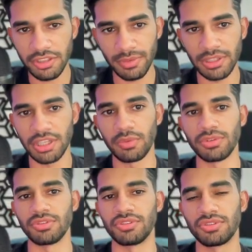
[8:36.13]
match
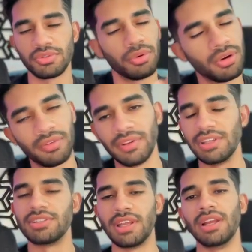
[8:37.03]
keywords are sort of
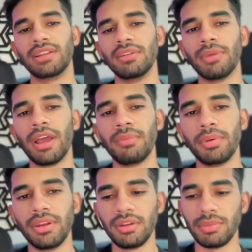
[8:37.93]
extinct in my
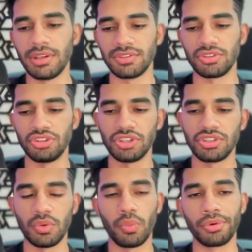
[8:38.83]
opinion because they're
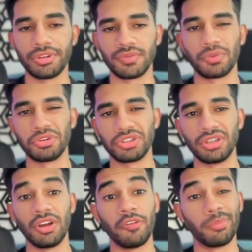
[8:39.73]
just the worst
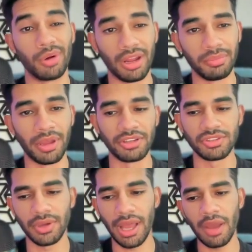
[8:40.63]
version of broad match.
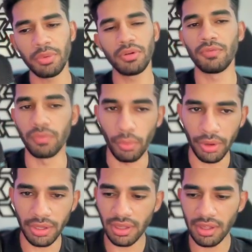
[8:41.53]
So I would
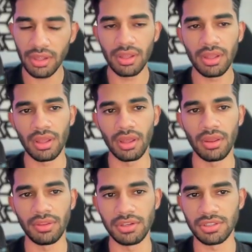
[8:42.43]
avoid
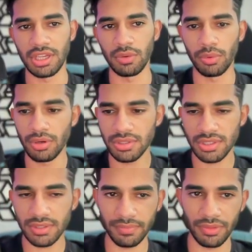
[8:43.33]
these
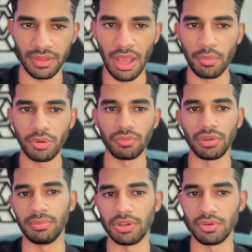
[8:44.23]
keywords, and I wouldn't
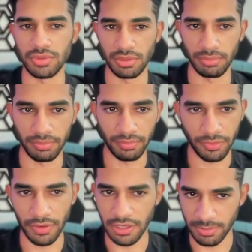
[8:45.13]
really be using
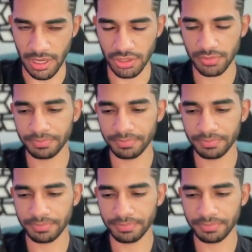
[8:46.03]
phrase match.